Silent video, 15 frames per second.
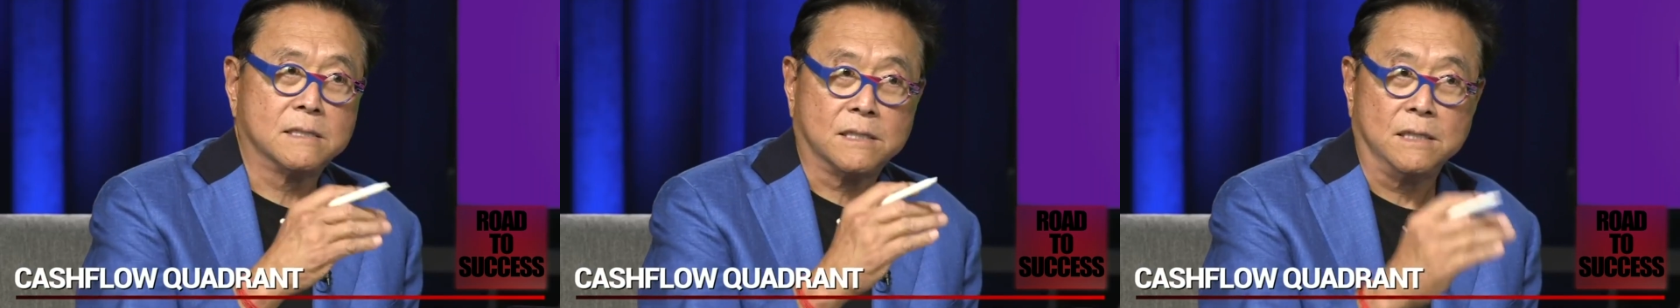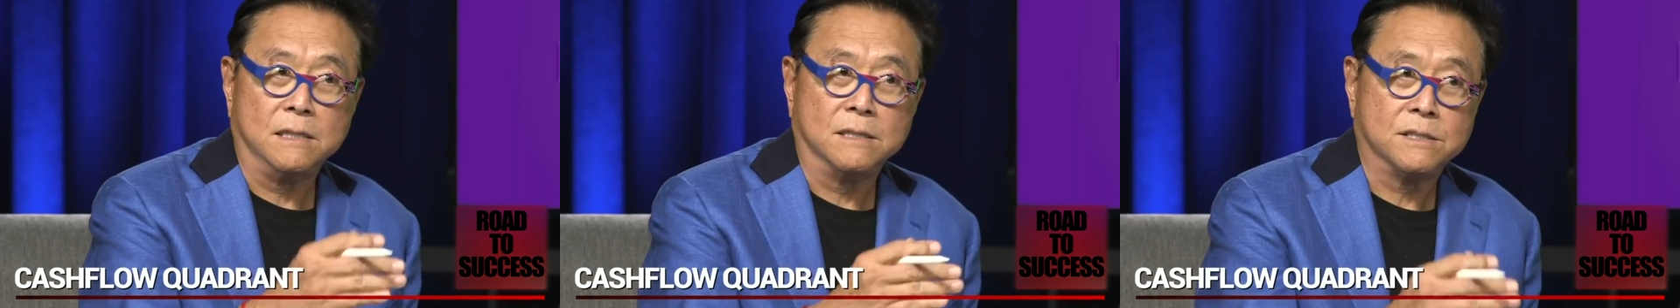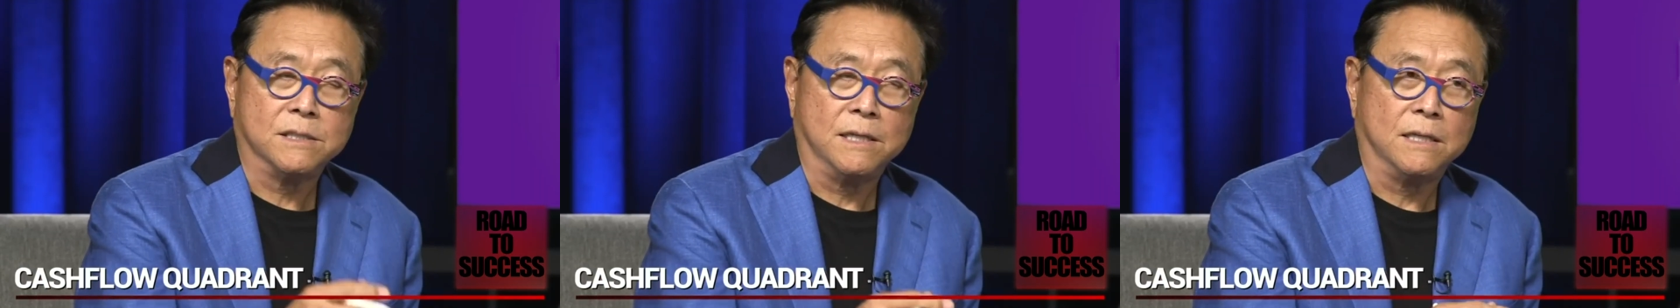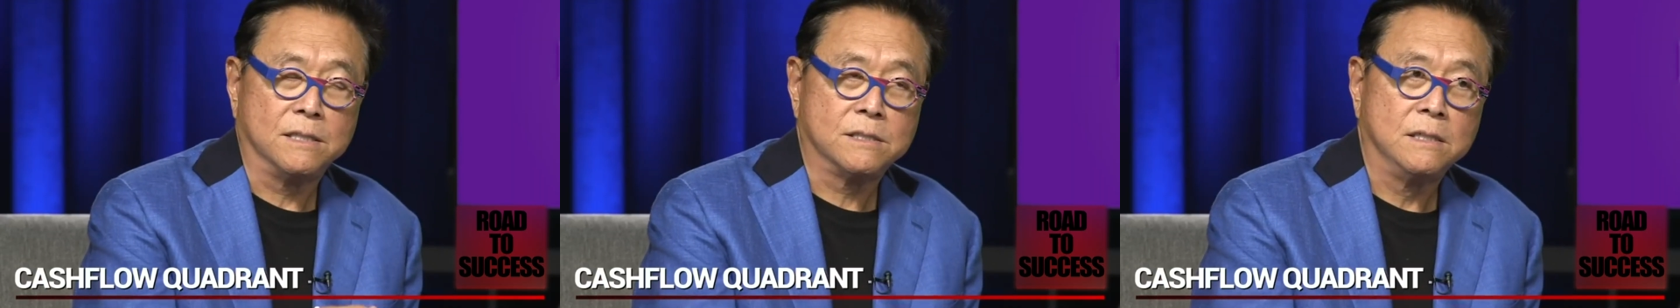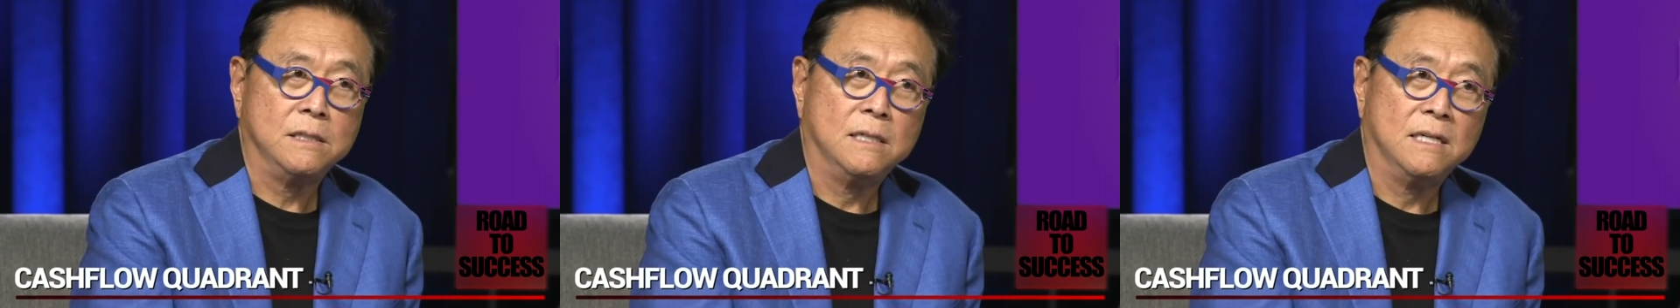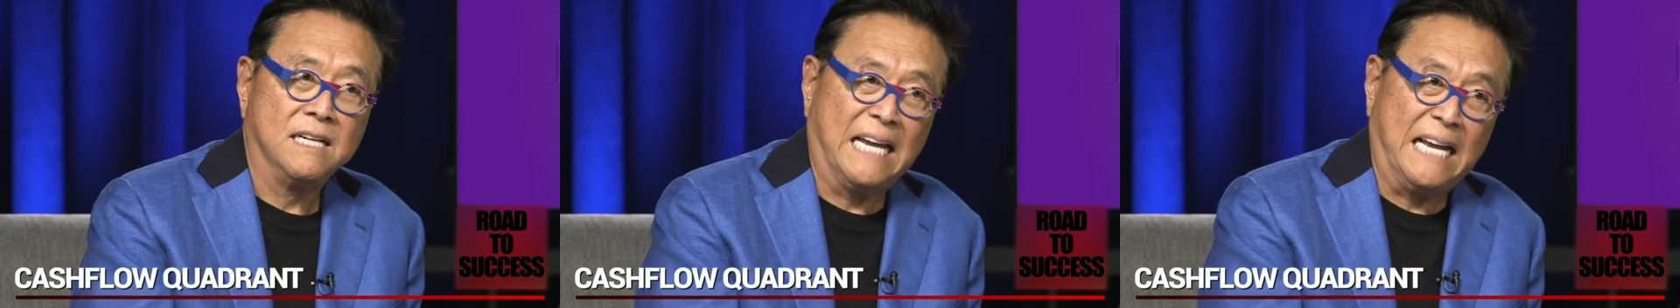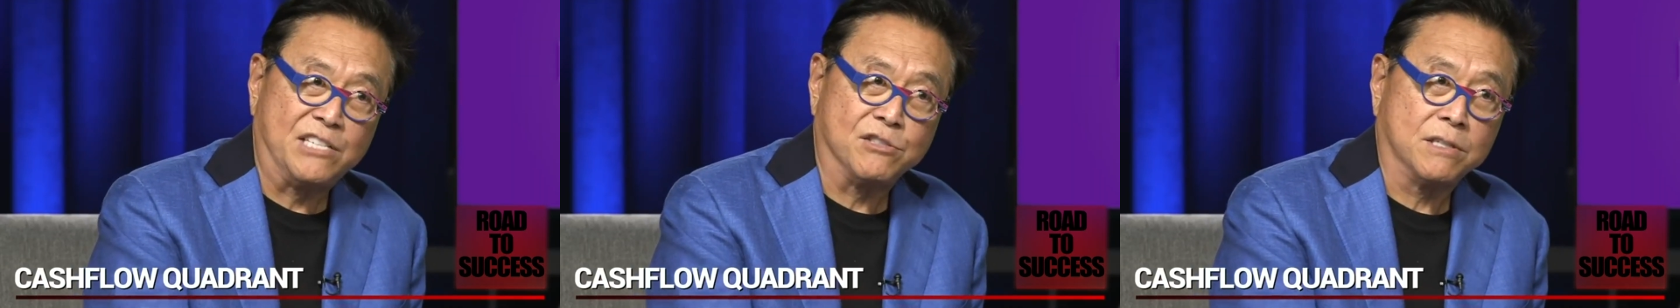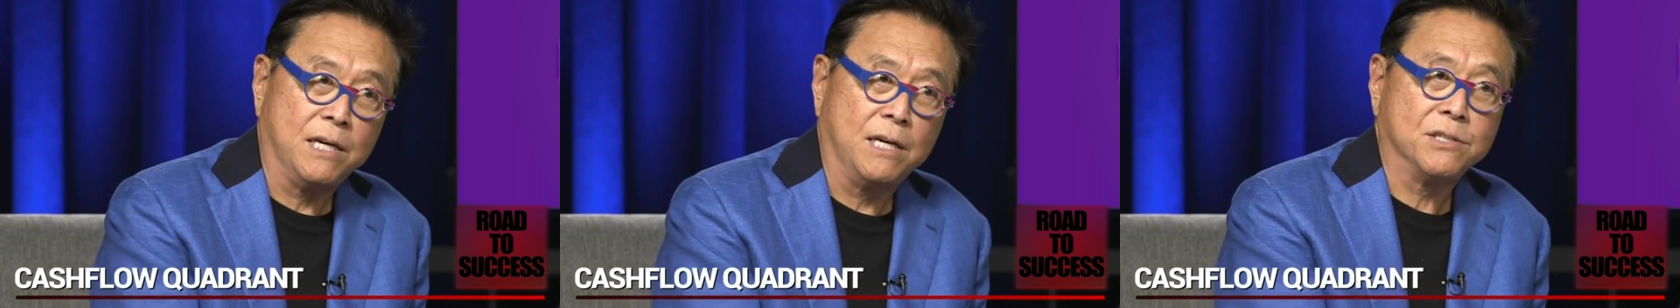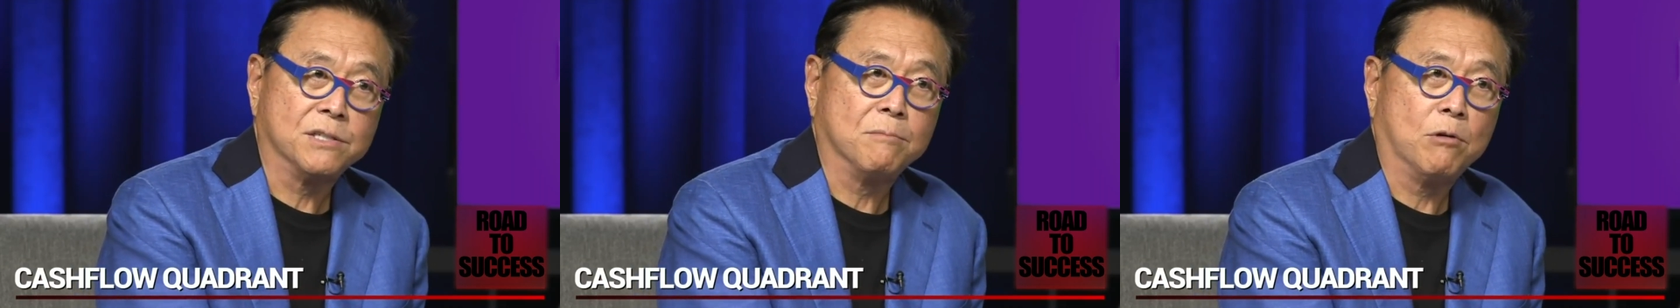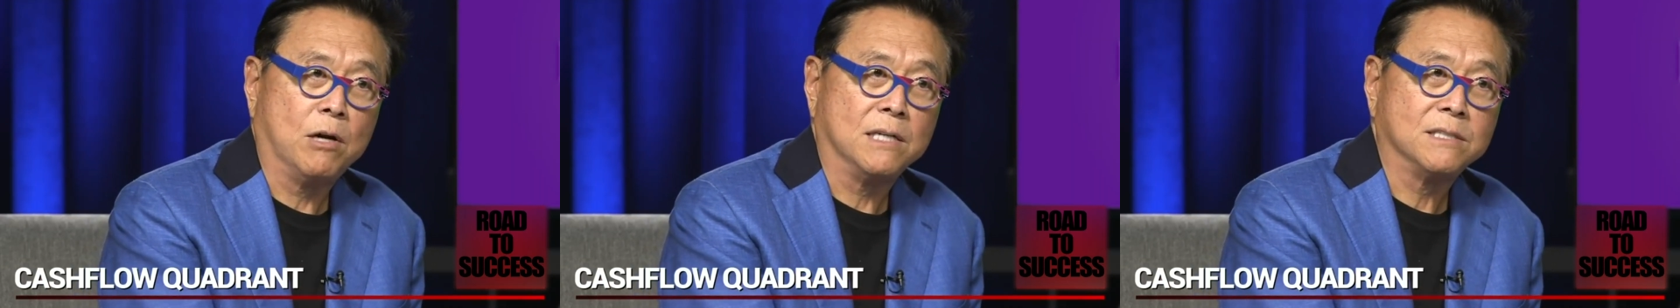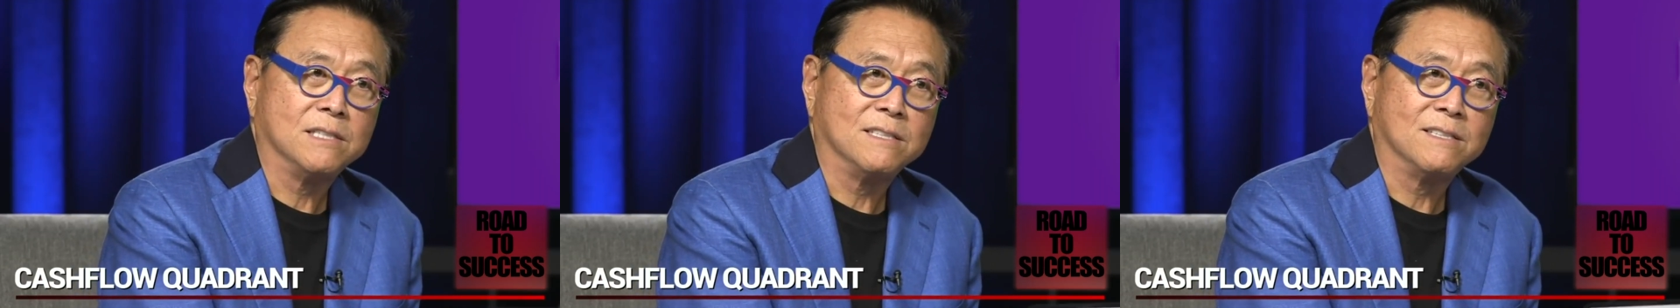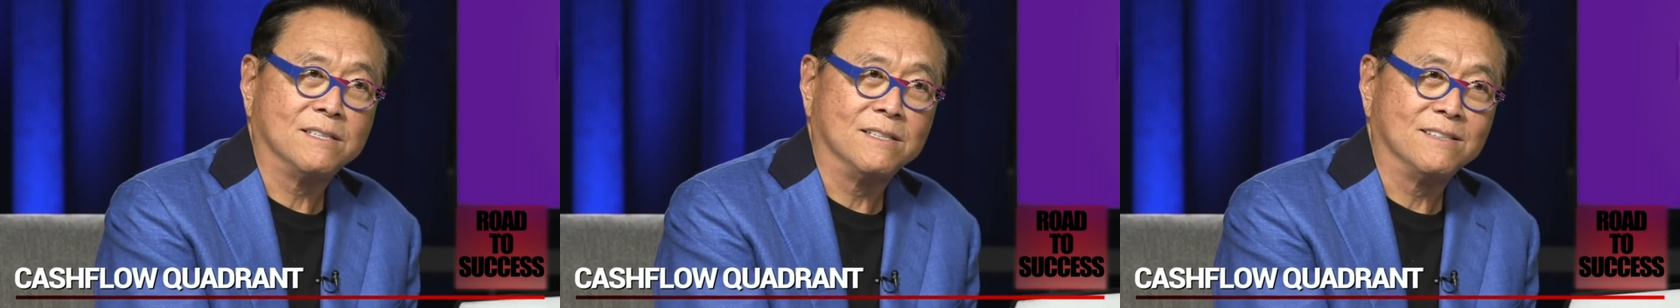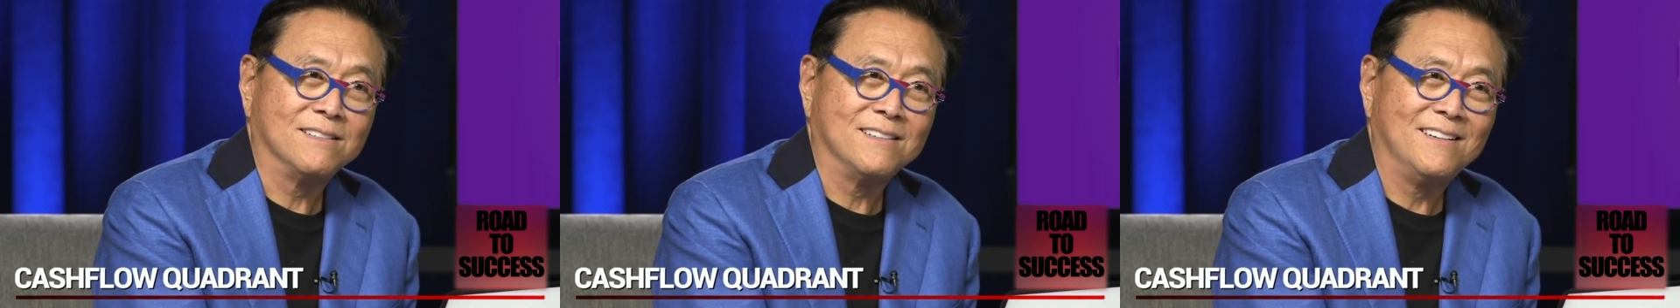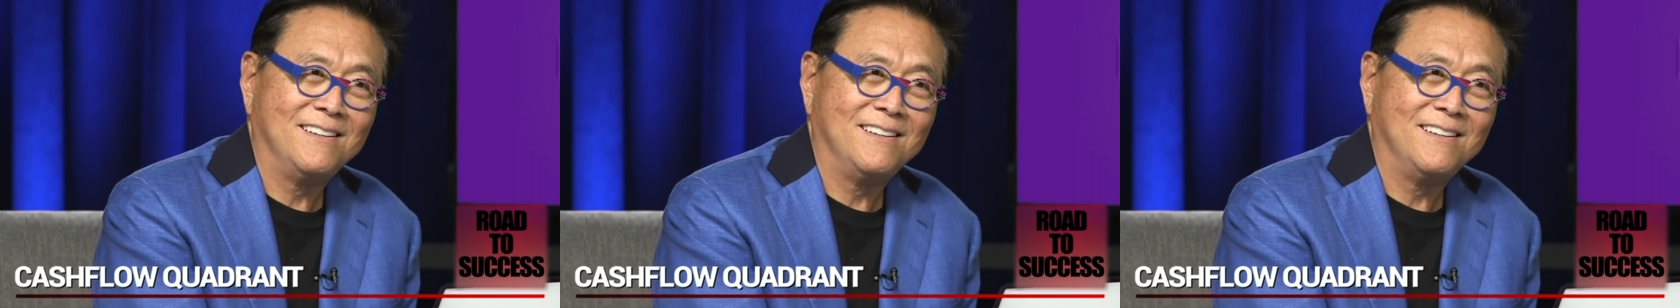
skill sets, education processes.